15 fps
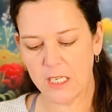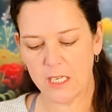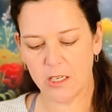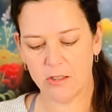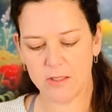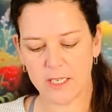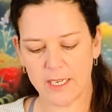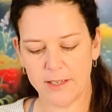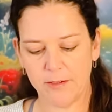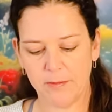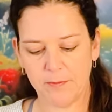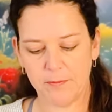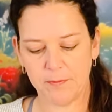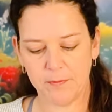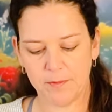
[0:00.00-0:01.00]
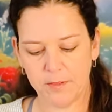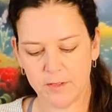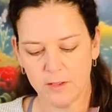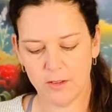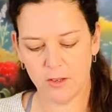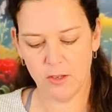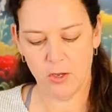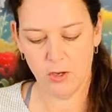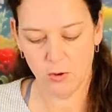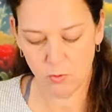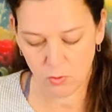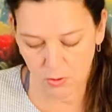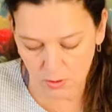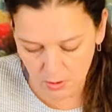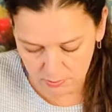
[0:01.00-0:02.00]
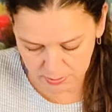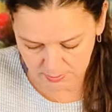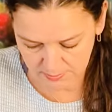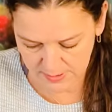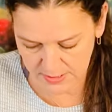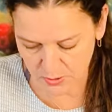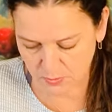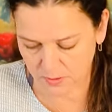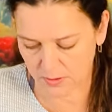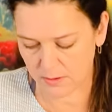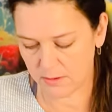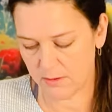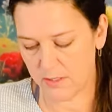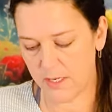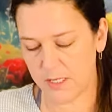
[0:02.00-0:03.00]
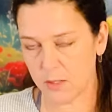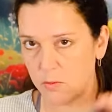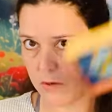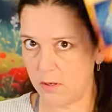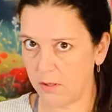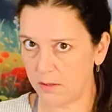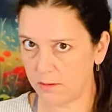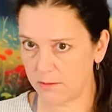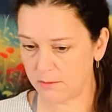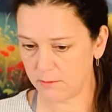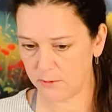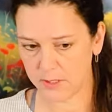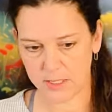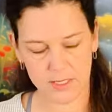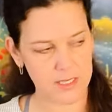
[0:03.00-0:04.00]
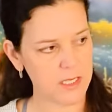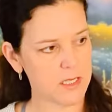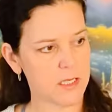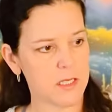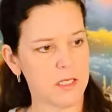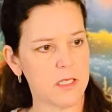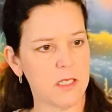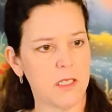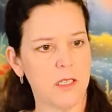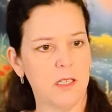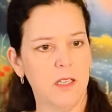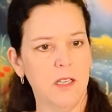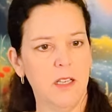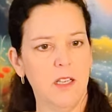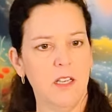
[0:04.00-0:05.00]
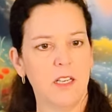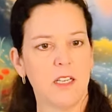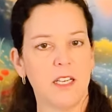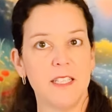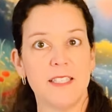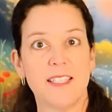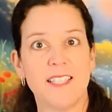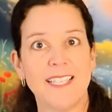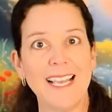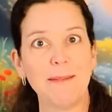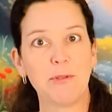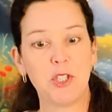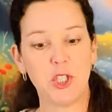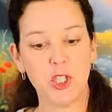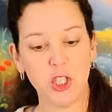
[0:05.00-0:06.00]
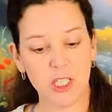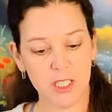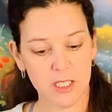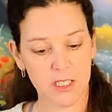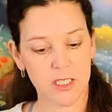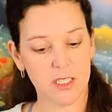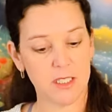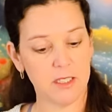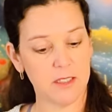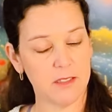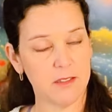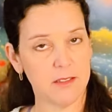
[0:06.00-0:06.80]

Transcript: Okay. Woo! This one. This one. What is this? Conception.